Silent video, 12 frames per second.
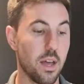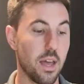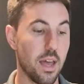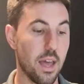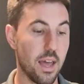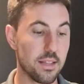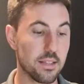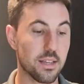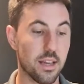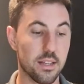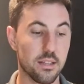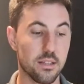
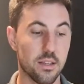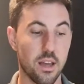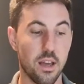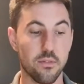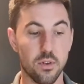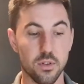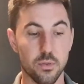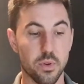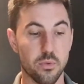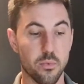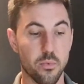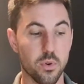NSAIDs have also been
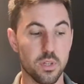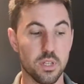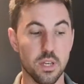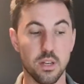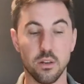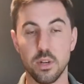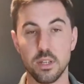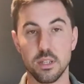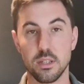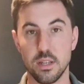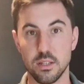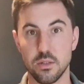reported to increase
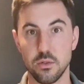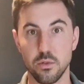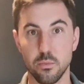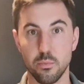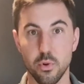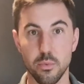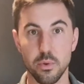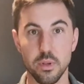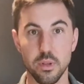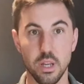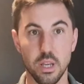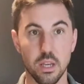intestinal
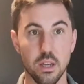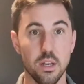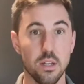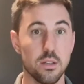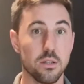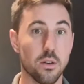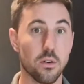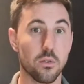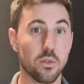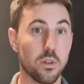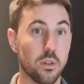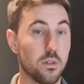permeability. So
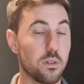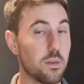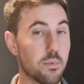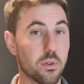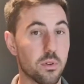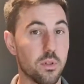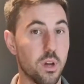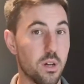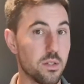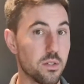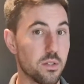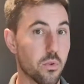the typical
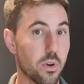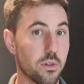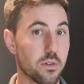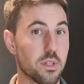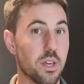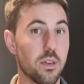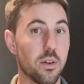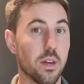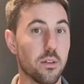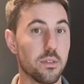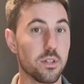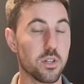non-steroidals that you get
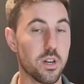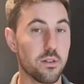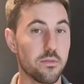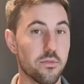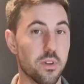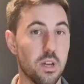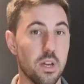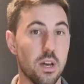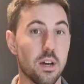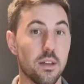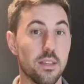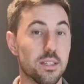off the shelf,
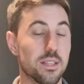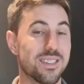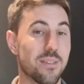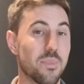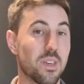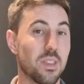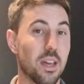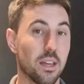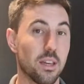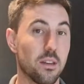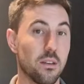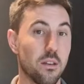this is something that
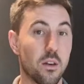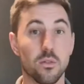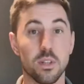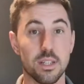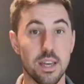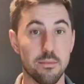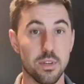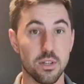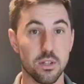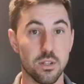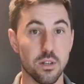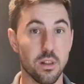can not only damage
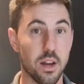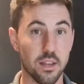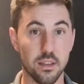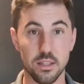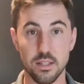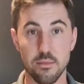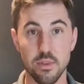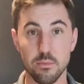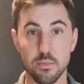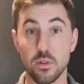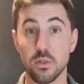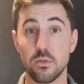the lining of the stomach,
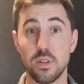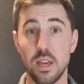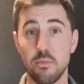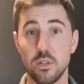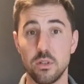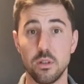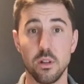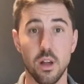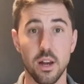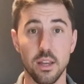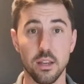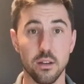but also damage the
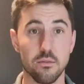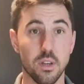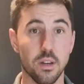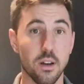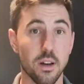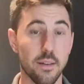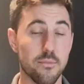lining of the gut.